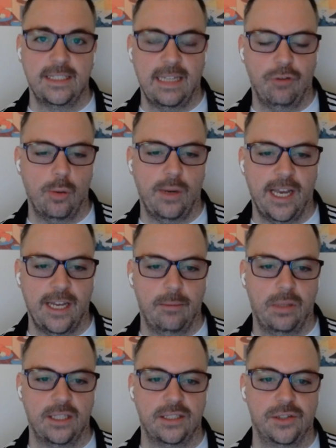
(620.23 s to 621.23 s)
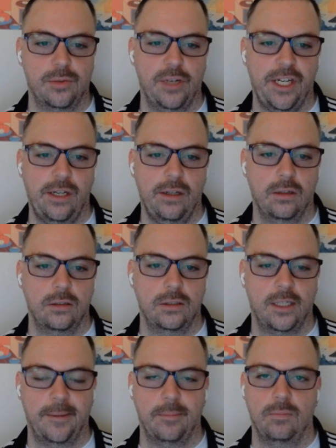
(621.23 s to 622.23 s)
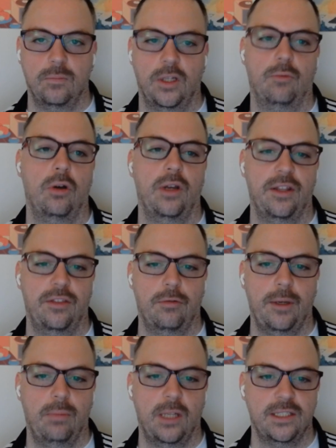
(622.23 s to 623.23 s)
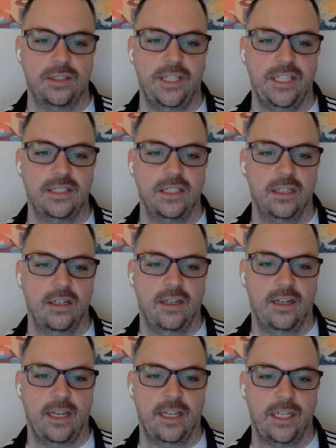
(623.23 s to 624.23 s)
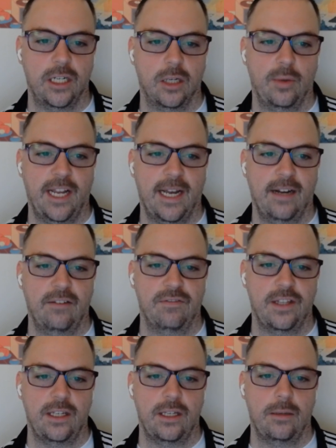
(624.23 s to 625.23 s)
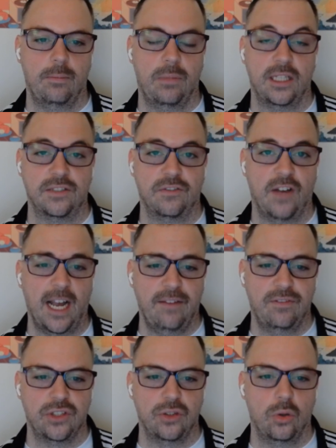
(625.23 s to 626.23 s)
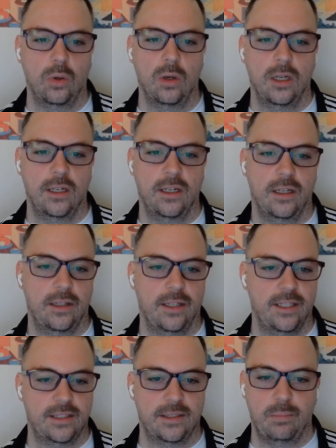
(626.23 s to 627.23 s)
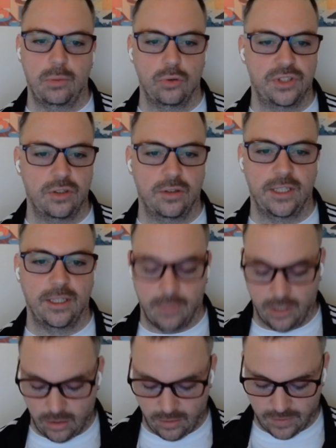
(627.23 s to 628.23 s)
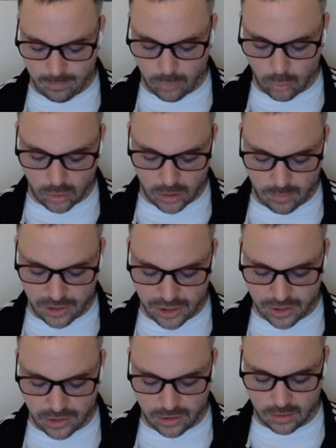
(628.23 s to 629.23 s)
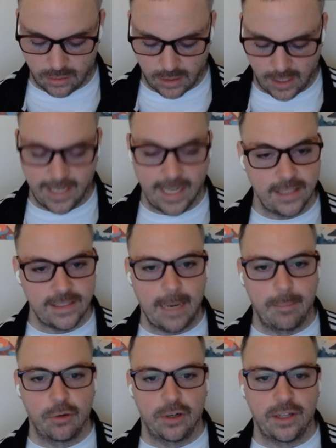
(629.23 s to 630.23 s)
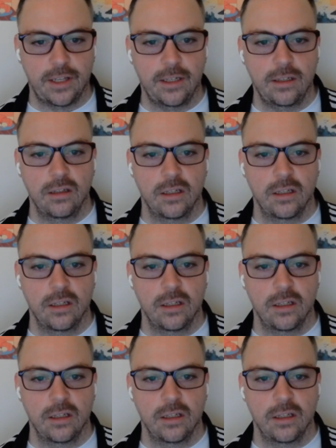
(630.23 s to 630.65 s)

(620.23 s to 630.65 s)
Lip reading: level we had a +3 time, like, well, we had 3 +3s, and here we have the +5. So this booster in the middle of the board, which I can't tap or anything,